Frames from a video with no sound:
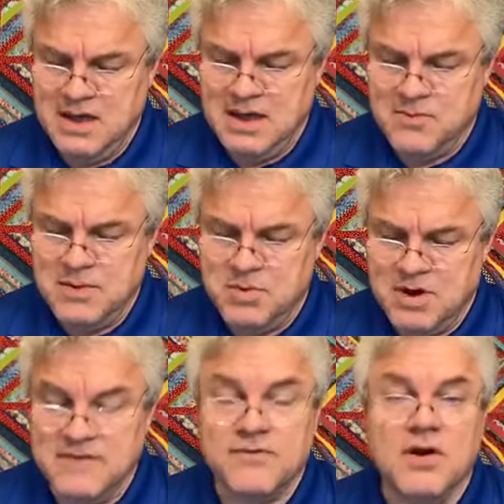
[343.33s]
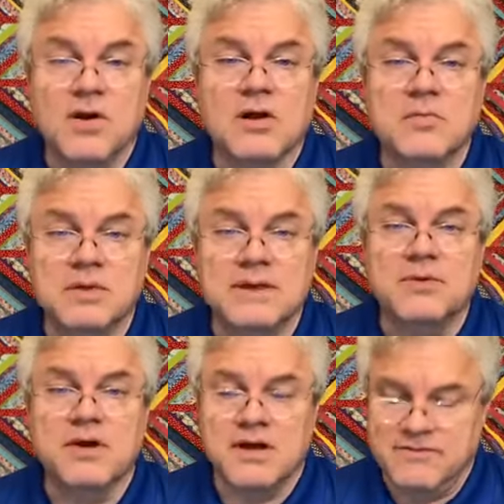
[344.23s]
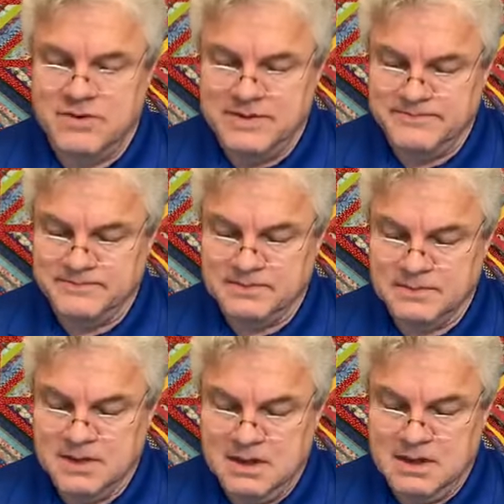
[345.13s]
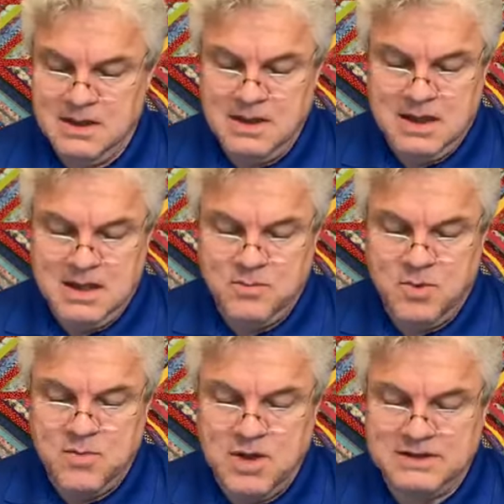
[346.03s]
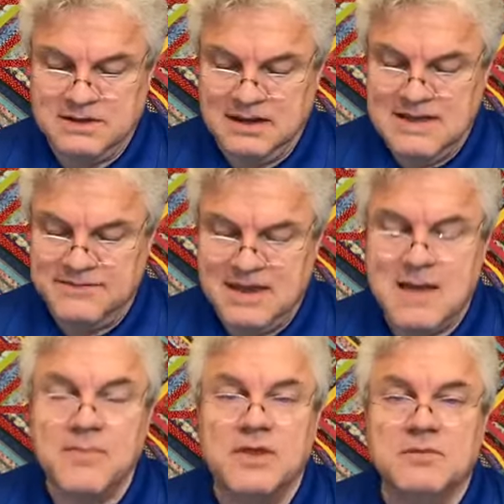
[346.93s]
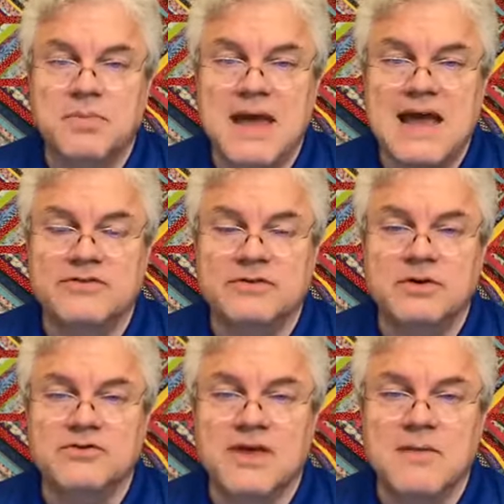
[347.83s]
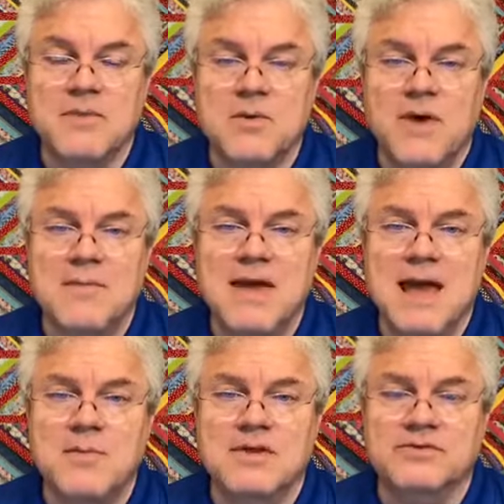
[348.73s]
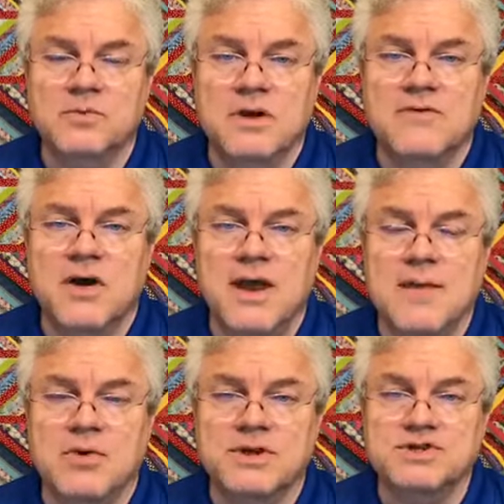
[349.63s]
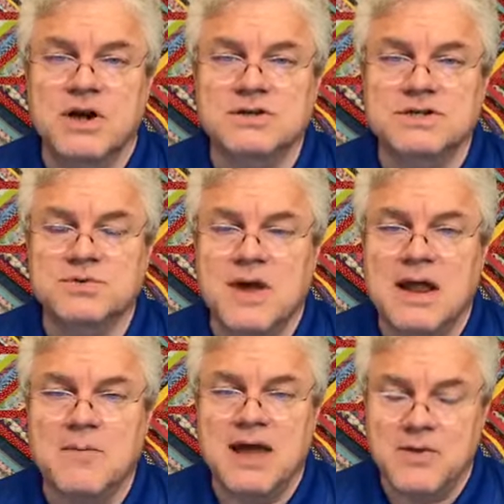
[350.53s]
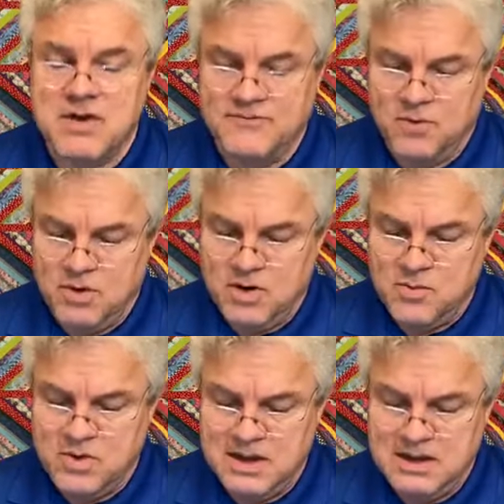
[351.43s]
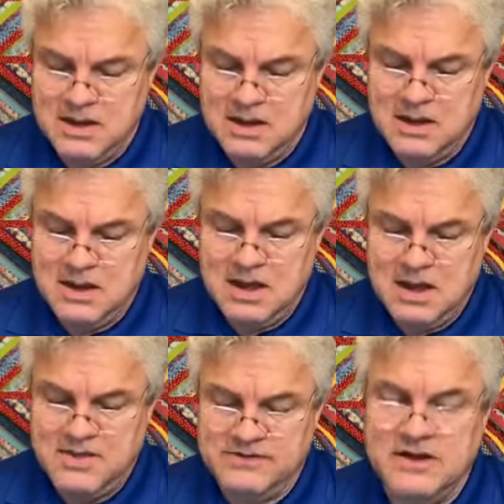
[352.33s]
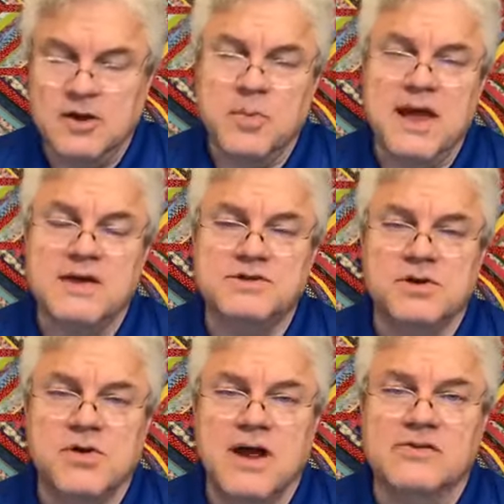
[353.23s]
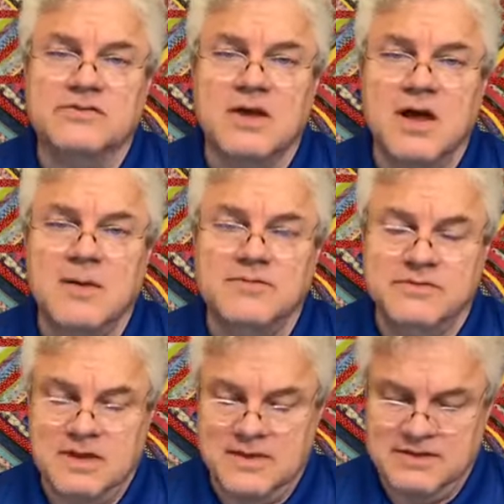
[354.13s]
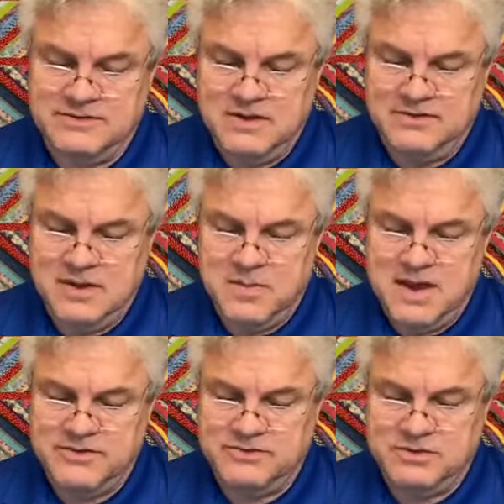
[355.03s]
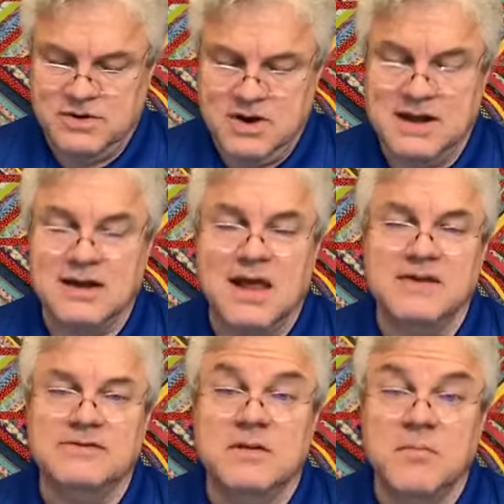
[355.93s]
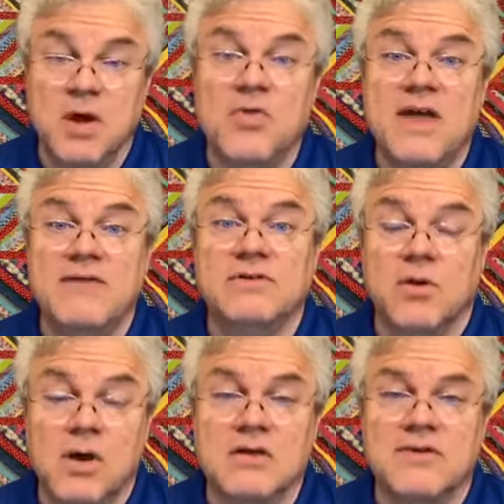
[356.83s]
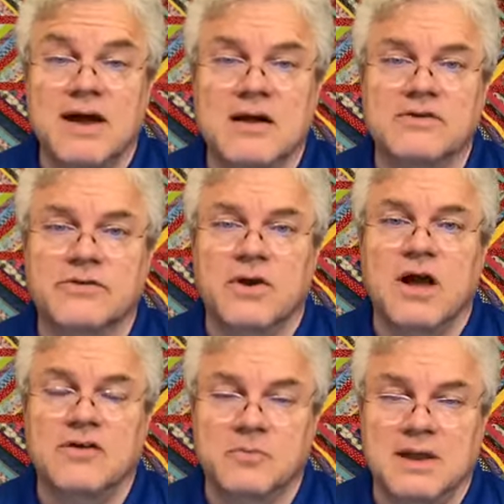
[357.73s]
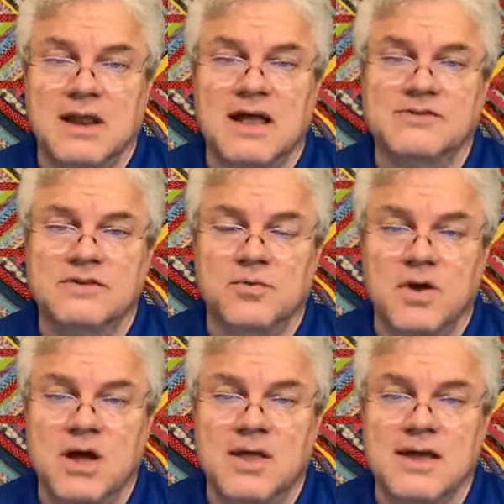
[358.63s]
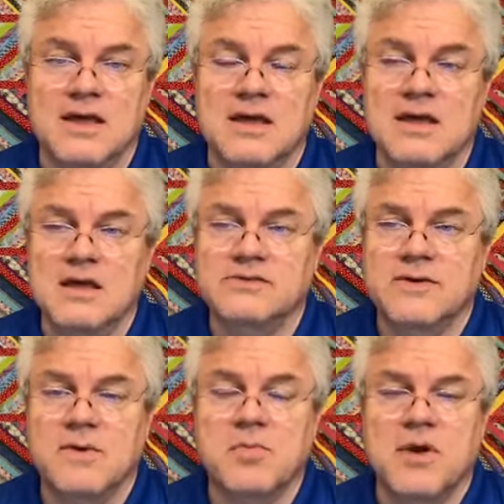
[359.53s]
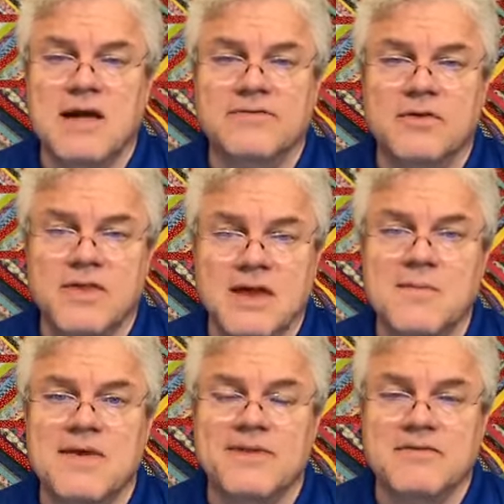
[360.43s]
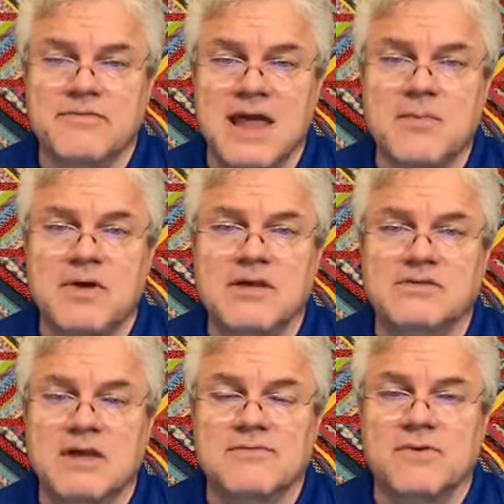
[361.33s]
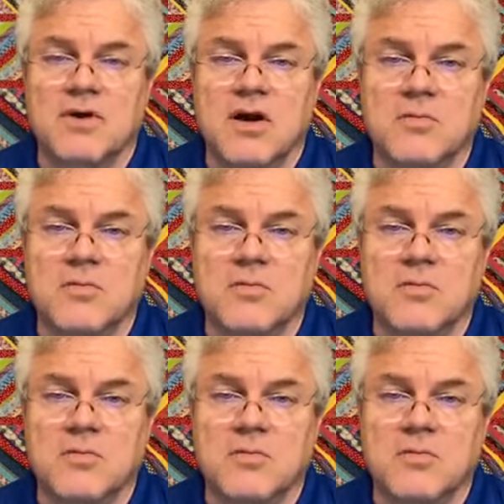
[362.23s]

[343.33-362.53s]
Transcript: and we pray for her complete recovery. We want to lift up the pastors at Midway Baptist, one of our neighboring churches right up Highway 401. The senior pastor, Grant Staubs, and the associate pastor, Craig Dyson, both have coronavirus or are hospitalized in Raleigh. So we pray for them and their families and for our